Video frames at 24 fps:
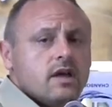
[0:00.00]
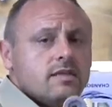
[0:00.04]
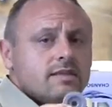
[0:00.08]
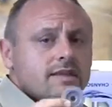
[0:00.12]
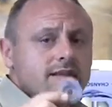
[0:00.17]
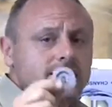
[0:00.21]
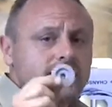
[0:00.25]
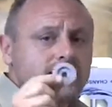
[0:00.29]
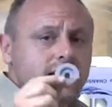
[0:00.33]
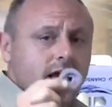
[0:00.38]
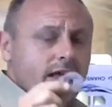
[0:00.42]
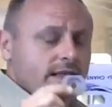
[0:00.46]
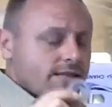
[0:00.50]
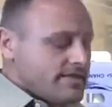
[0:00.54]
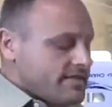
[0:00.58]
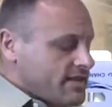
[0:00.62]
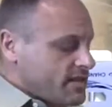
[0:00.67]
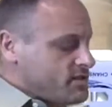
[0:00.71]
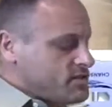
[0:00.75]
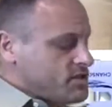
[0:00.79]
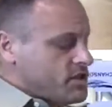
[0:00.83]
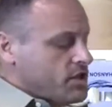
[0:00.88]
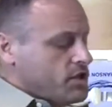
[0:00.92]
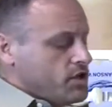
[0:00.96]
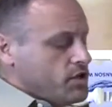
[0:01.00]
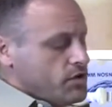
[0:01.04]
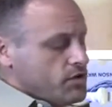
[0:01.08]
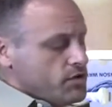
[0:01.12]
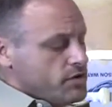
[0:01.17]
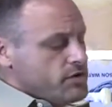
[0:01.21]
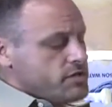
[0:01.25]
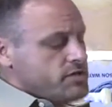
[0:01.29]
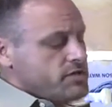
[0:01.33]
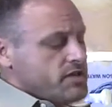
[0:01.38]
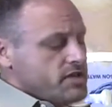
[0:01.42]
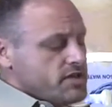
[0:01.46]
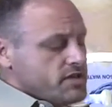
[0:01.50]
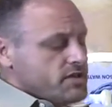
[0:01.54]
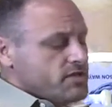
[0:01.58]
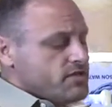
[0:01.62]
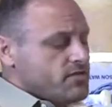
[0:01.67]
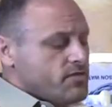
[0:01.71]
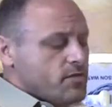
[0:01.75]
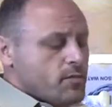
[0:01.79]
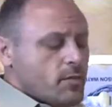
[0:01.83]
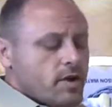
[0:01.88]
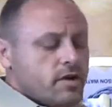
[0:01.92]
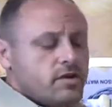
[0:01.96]
the nut that secures this
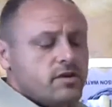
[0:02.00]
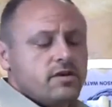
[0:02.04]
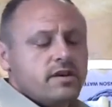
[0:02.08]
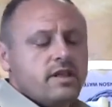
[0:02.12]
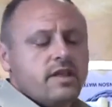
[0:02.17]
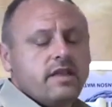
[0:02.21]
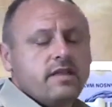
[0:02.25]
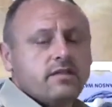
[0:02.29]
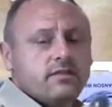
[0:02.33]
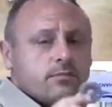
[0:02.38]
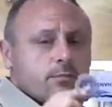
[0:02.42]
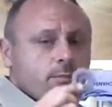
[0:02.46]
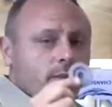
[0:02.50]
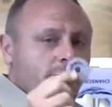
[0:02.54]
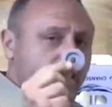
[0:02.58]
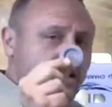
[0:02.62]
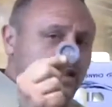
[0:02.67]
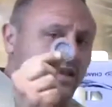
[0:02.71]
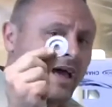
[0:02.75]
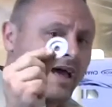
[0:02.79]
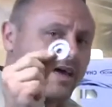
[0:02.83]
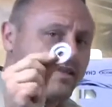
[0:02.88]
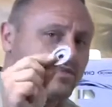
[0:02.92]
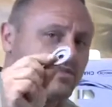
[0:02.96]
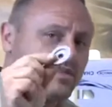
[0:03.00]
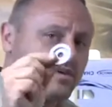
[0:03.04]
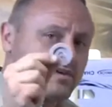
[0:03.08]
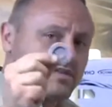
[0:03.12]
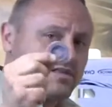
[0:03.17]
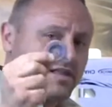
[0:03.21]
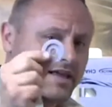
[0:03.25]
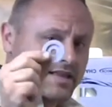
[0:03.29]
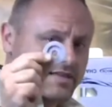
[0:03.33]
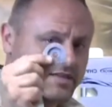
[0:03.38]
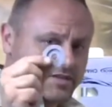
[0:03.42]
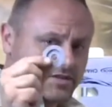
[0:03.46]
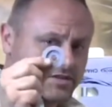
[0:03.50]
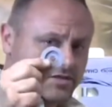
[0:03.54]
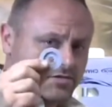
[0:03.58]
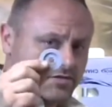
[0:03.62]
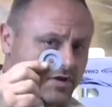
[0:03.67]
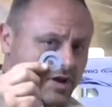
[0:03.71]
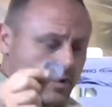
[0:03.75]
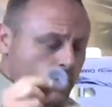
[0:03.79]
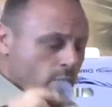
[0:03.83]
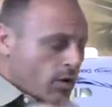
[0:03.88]
from underneath might not look like this gray